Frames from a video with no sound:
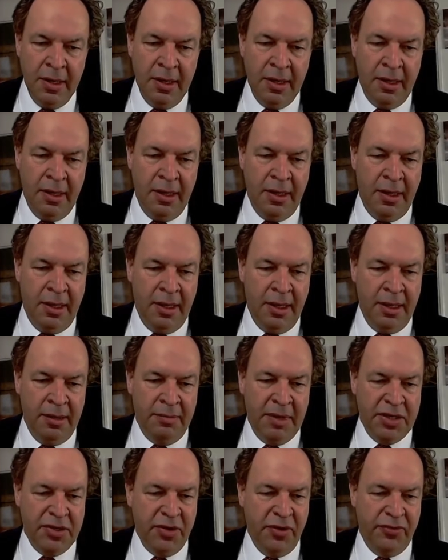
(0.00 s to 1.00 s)

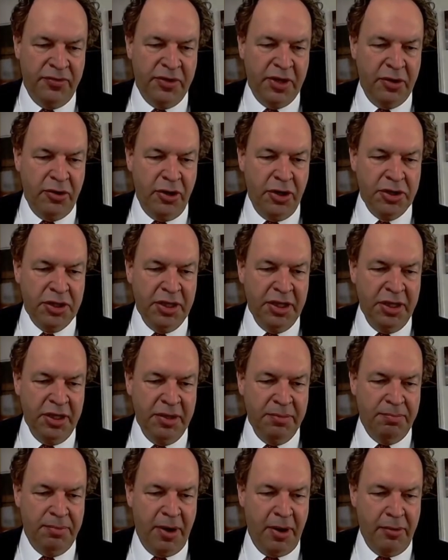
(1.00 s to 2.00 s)
Yes, you have technology,
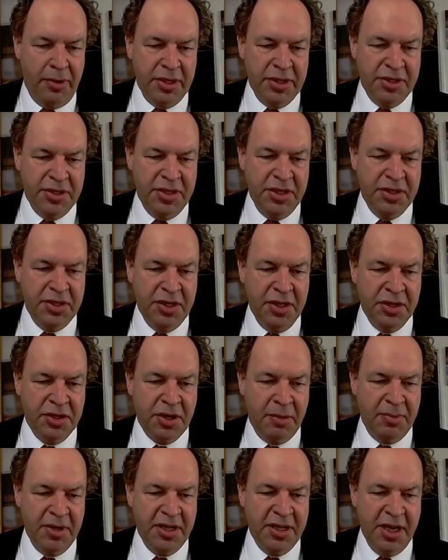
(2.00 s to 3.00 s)
power is distinct,
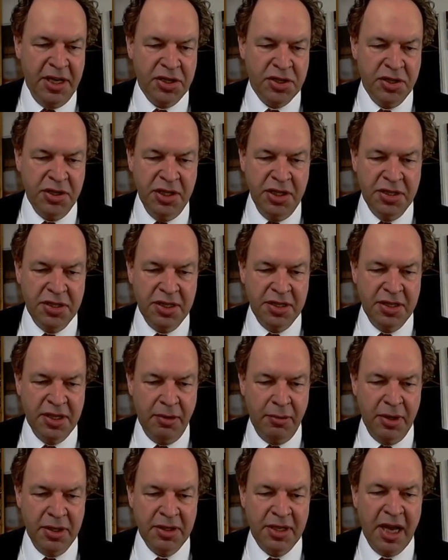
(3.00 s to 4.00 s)
application needs, and
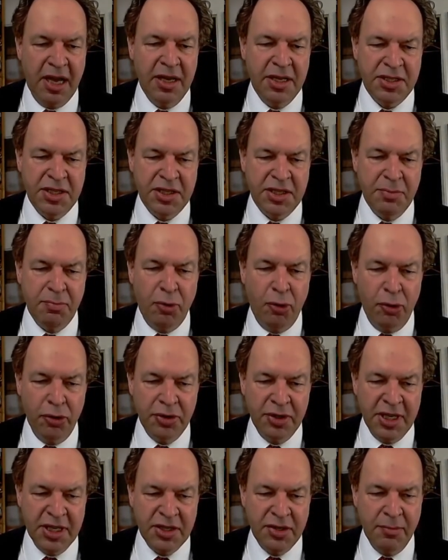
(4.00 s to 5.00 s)
so on. It's
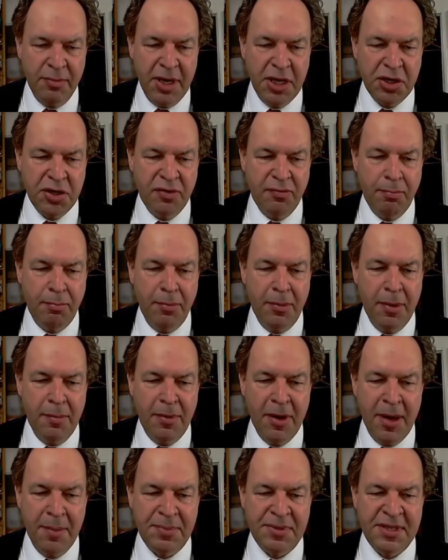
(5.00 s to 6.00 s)
important, yes, to mention
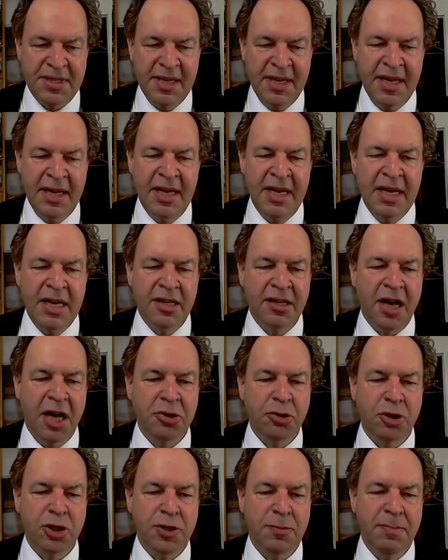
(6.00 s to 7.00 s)
perhaps
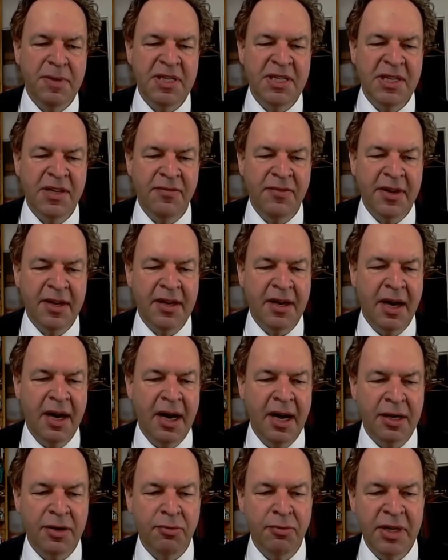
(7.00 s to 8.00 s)
country-specific
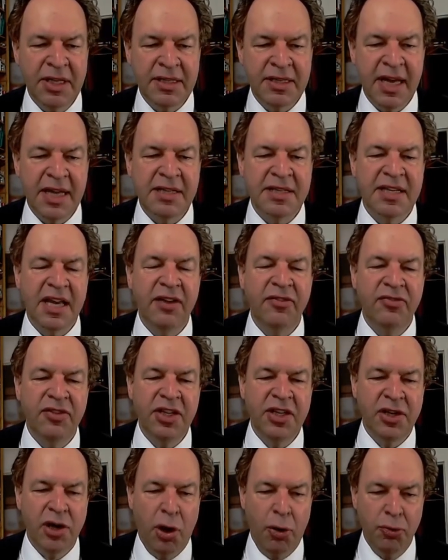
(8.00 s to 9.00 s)
grid and safety
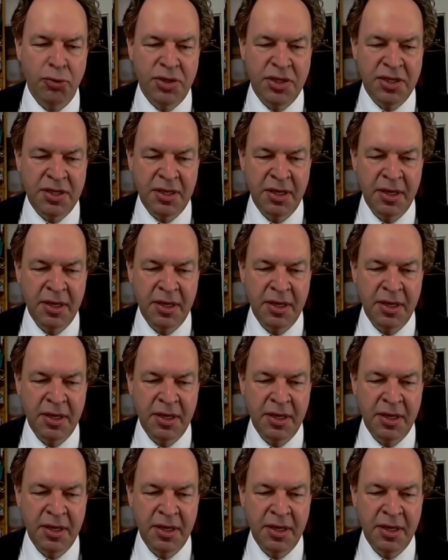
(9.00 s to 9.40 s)
codes.